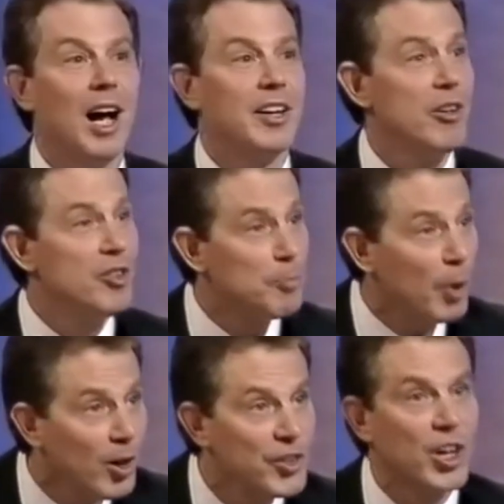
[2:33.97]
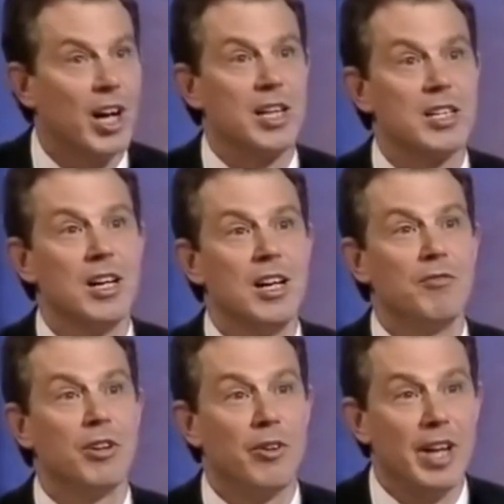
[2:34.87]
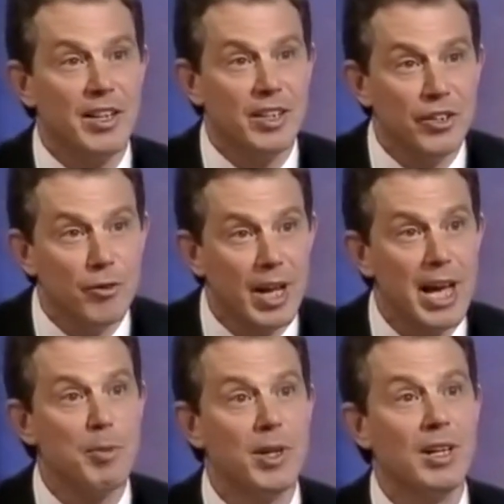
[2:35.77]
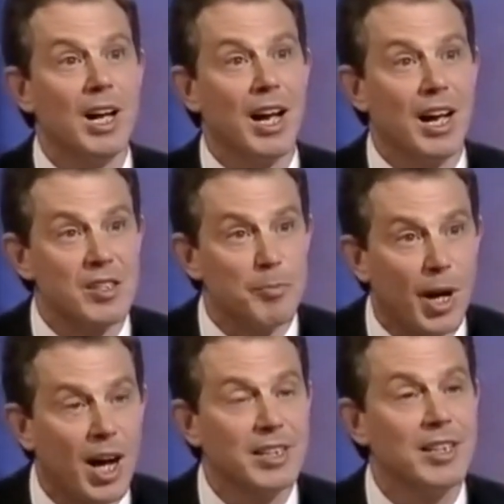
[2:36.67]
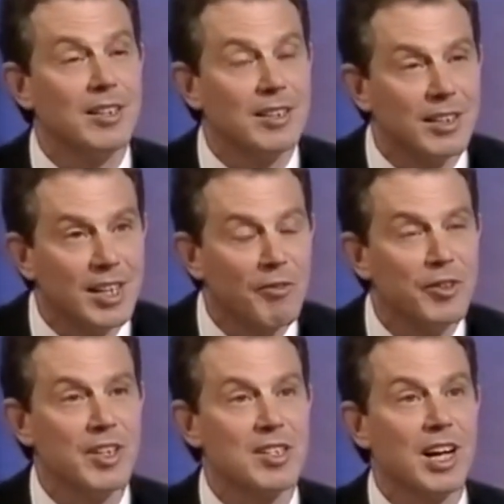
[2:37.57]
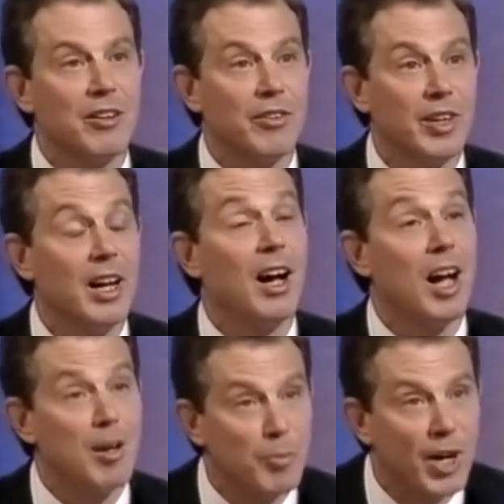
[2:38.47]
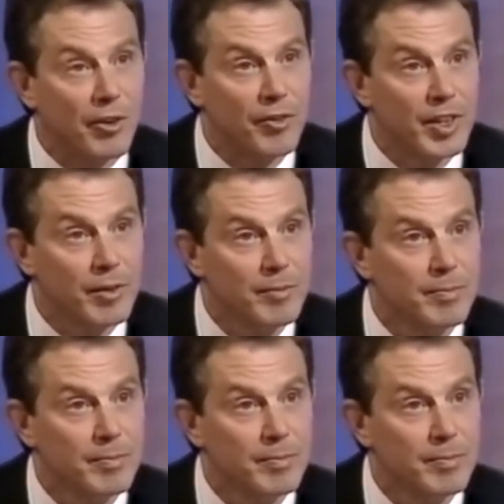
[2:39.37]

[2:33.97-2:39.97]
I don't apologise for creating New Labour as a party that can govern this country. I am proud of it.